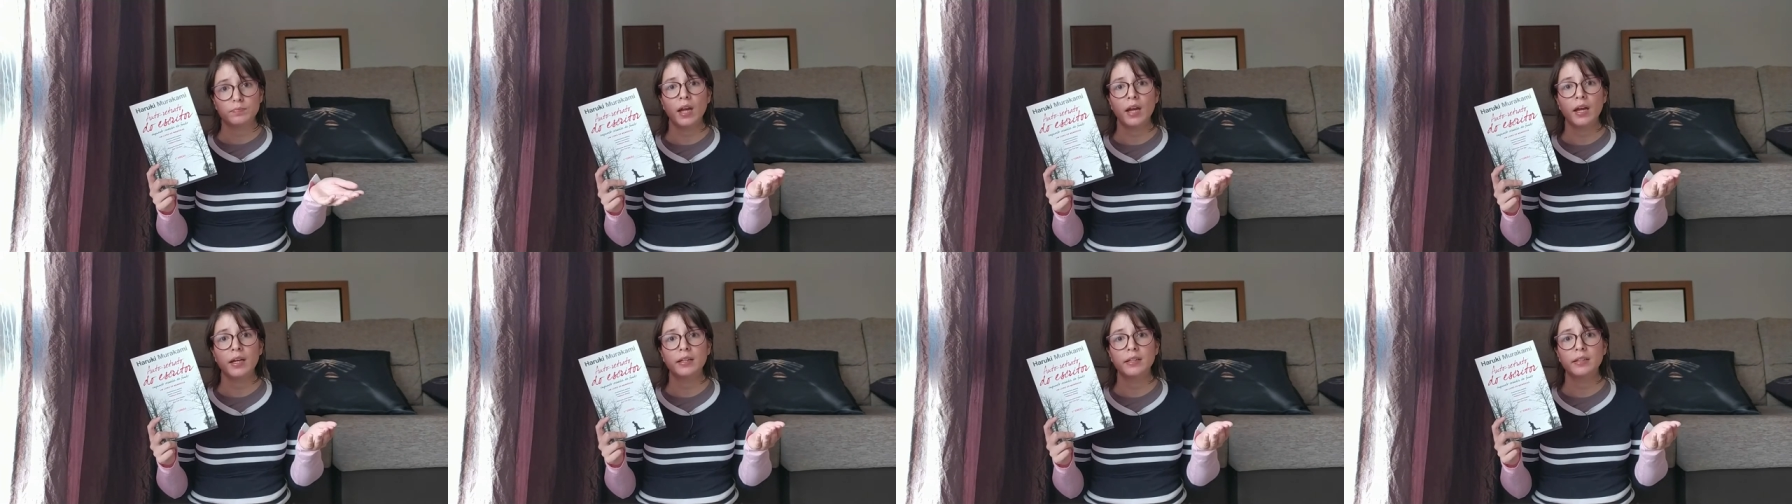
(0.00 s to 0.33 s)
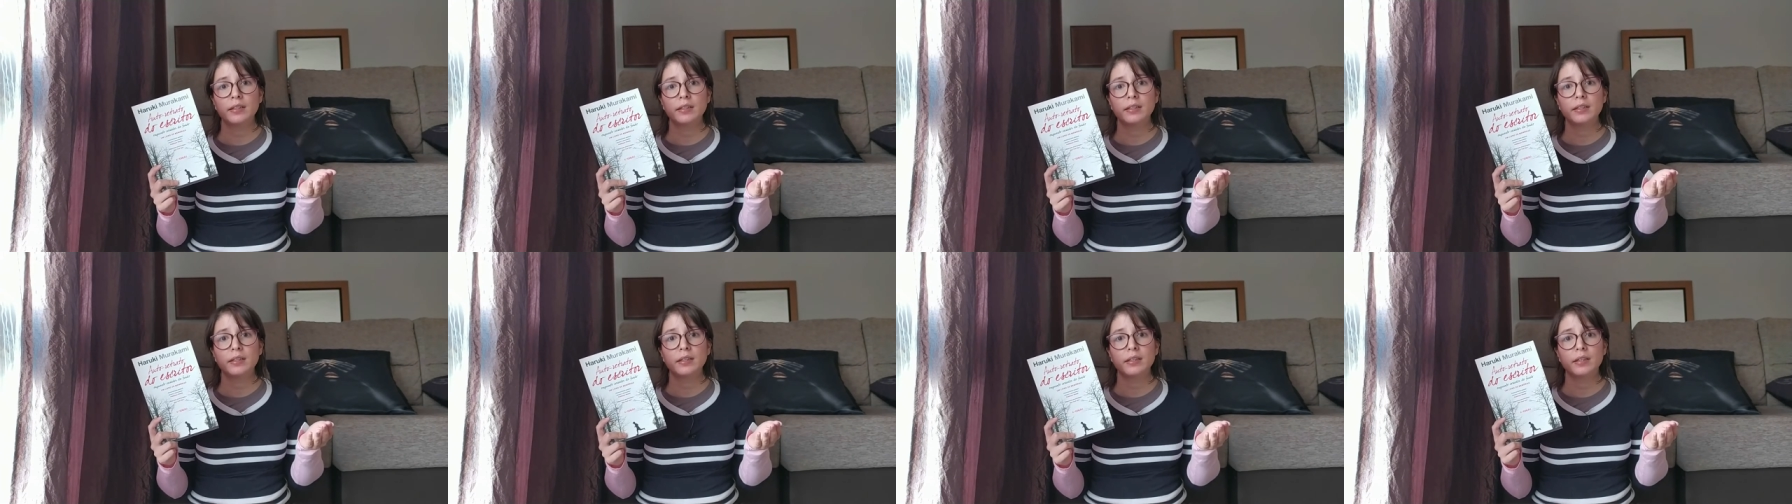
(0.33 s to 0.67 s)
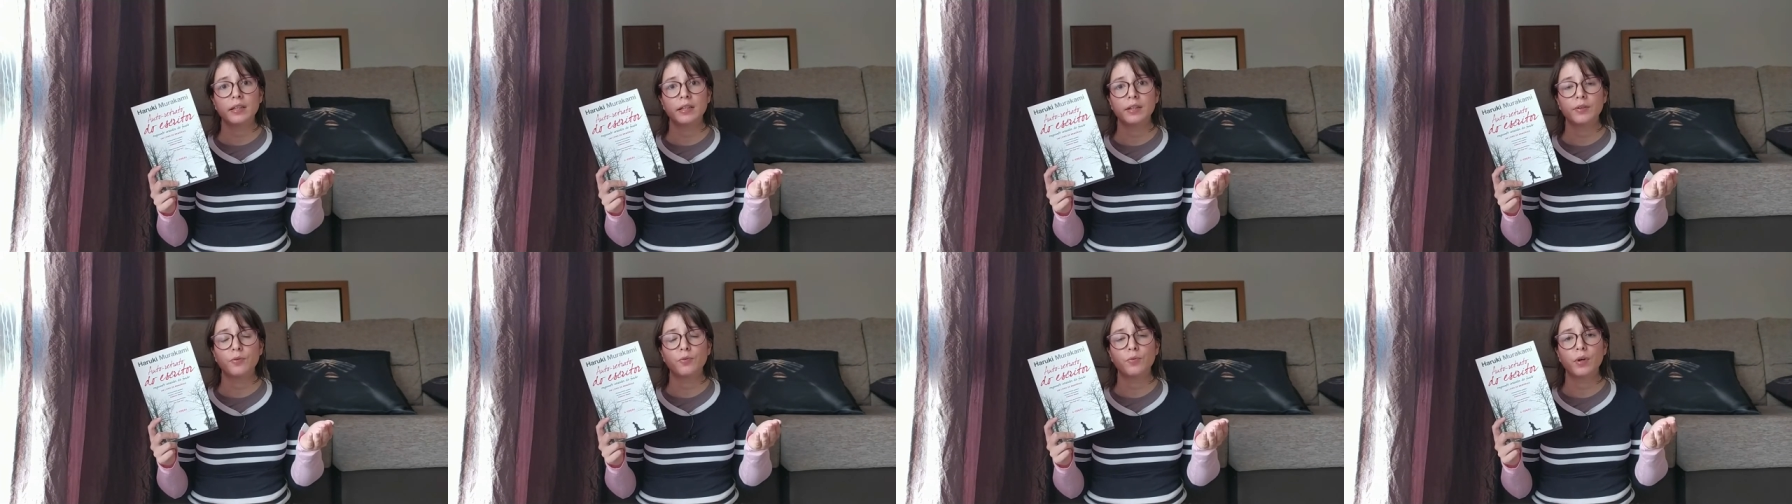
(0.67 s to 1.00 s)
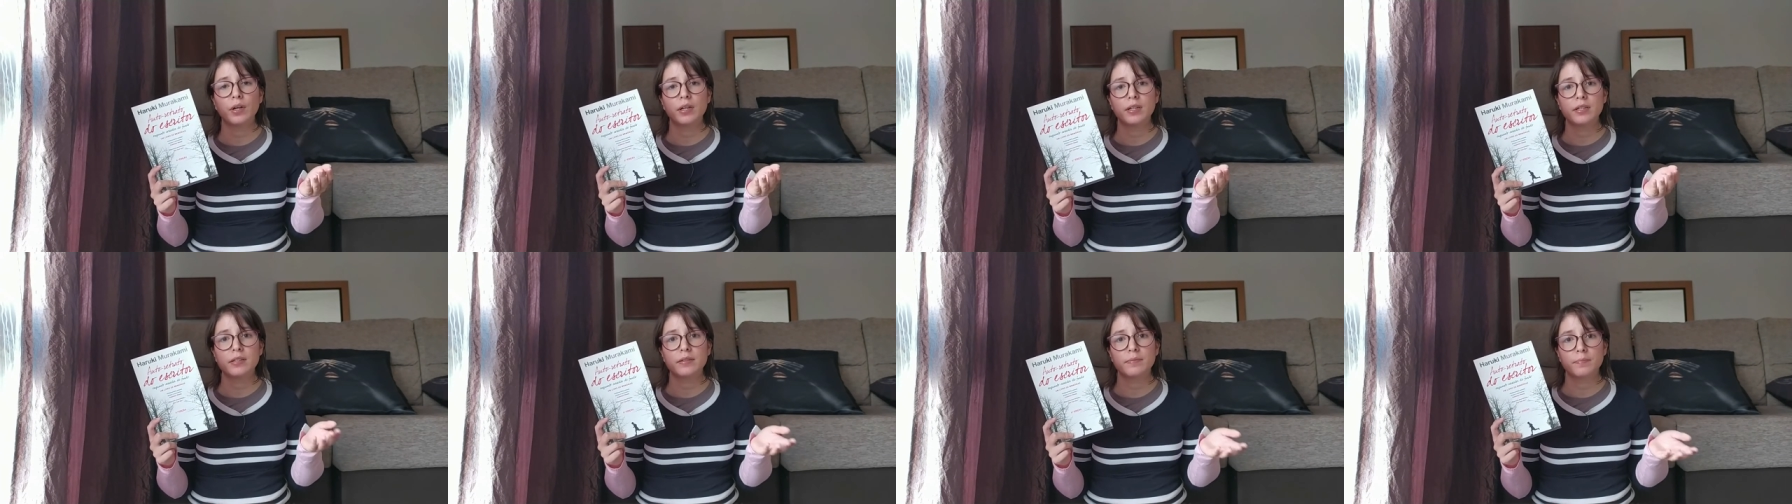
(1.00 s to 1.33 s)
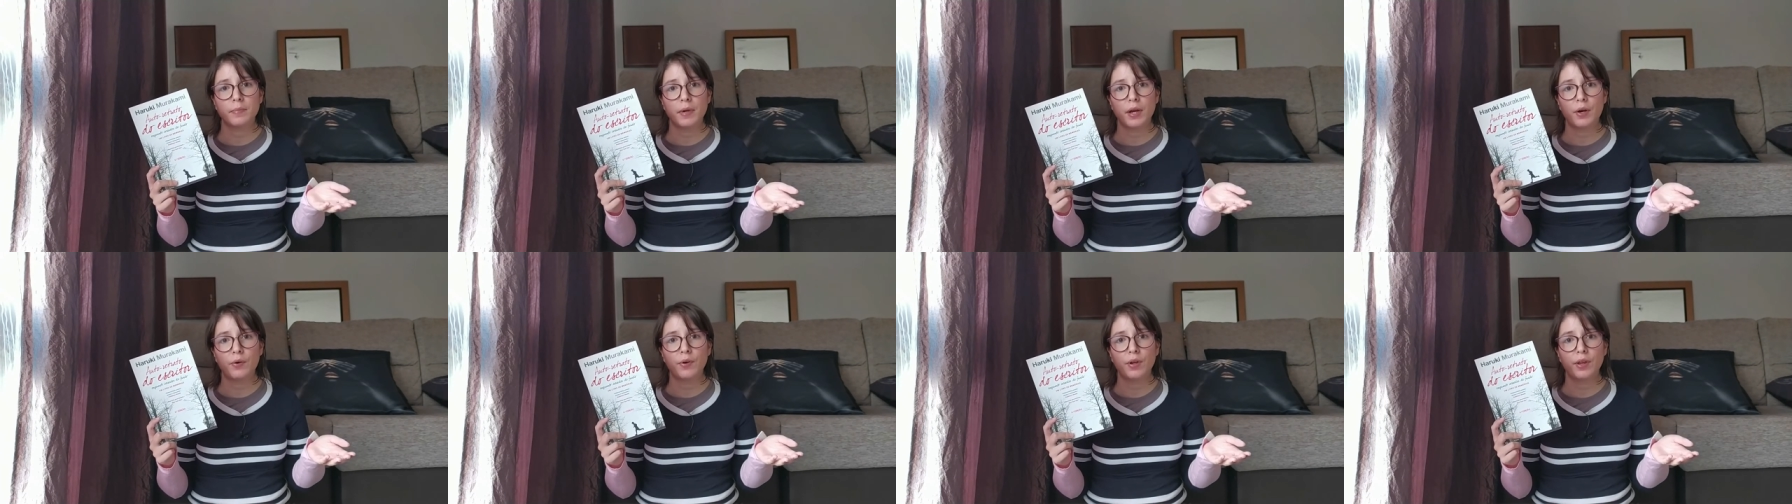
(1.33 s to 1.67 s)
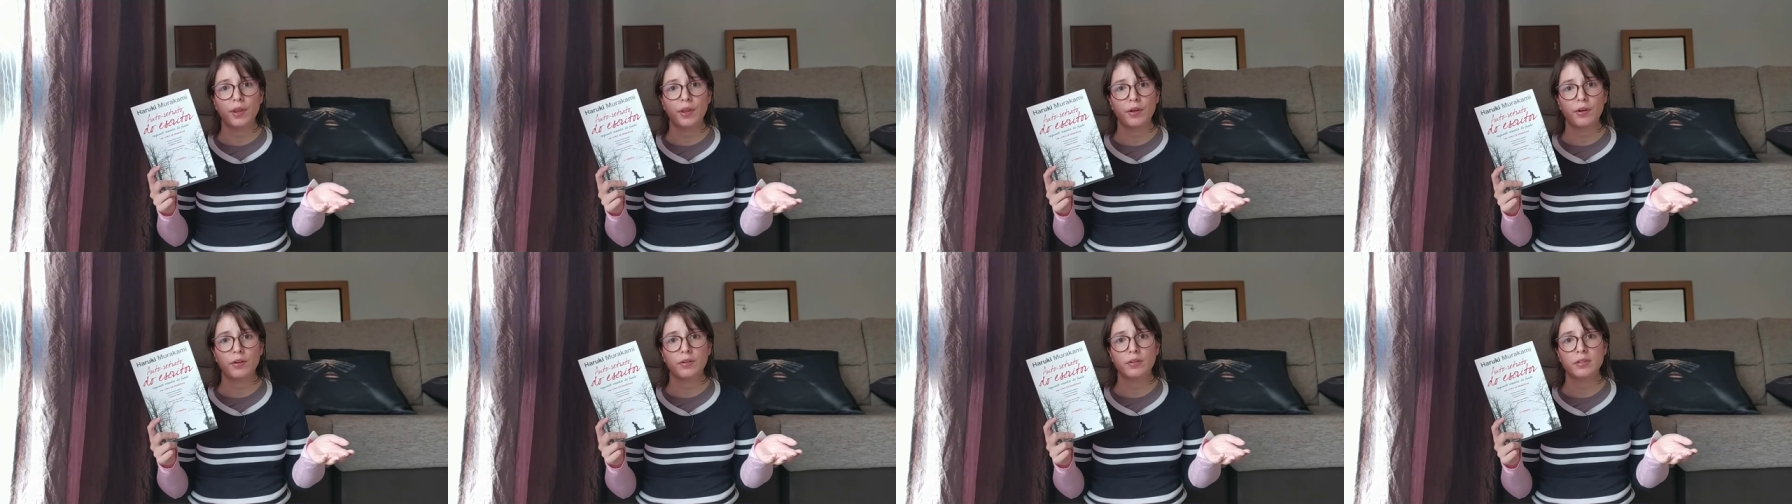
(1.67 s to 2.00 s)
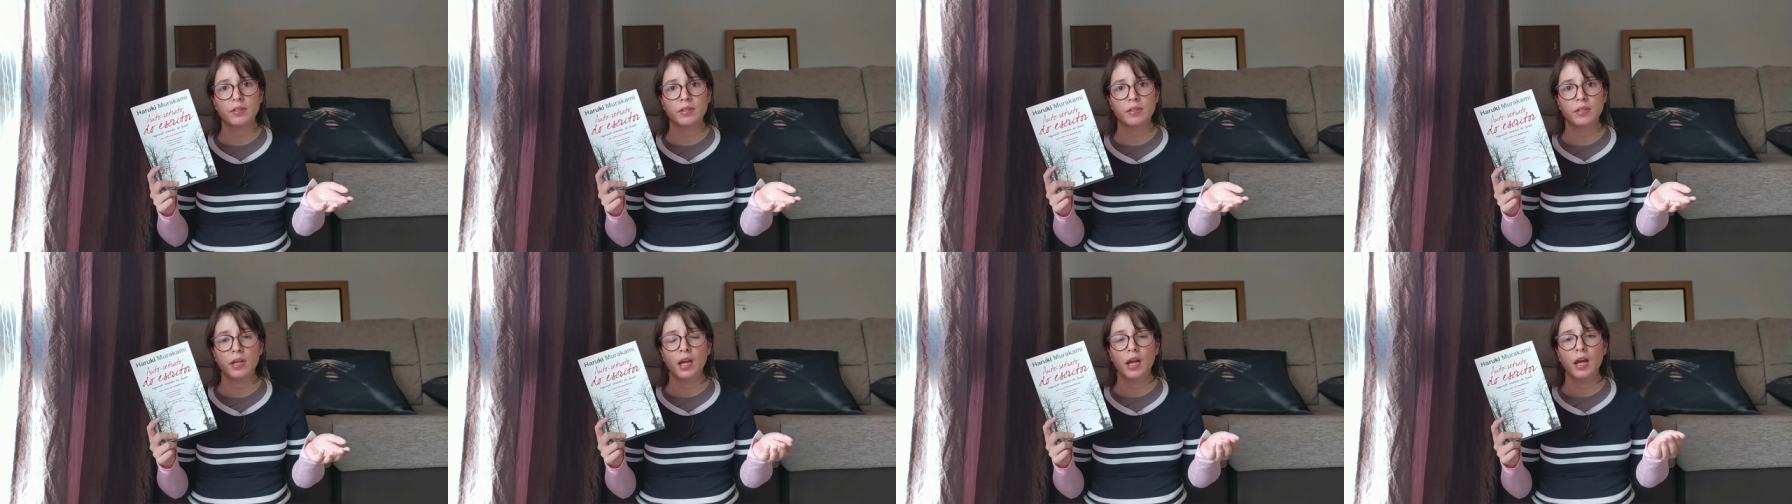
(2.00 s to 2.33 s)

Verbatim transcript: And he runs marathons,